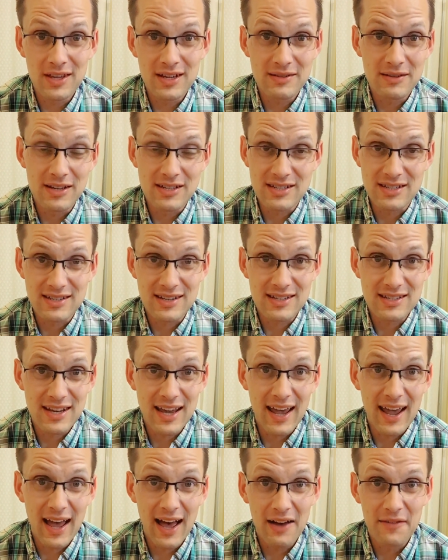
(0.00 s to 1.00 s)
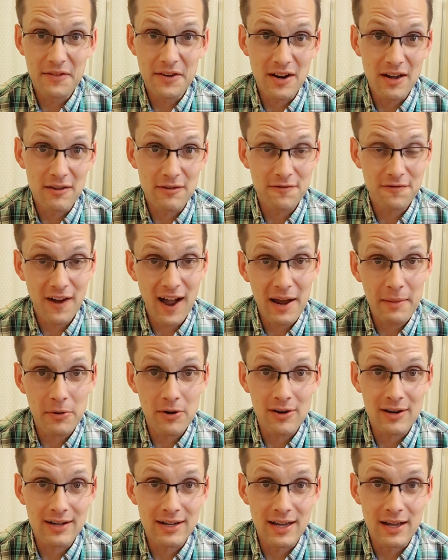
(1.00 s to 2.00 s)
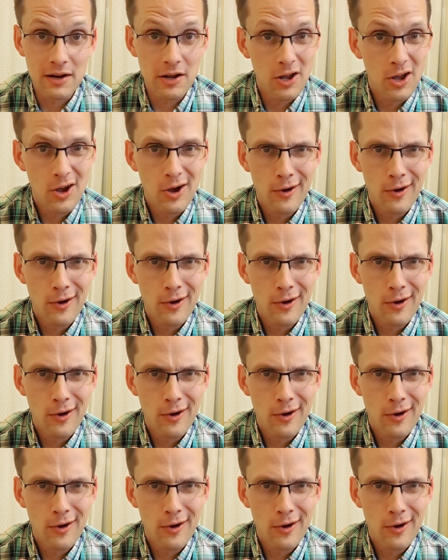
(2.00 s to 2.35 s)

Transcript: that doesn't say have enough fiber in it,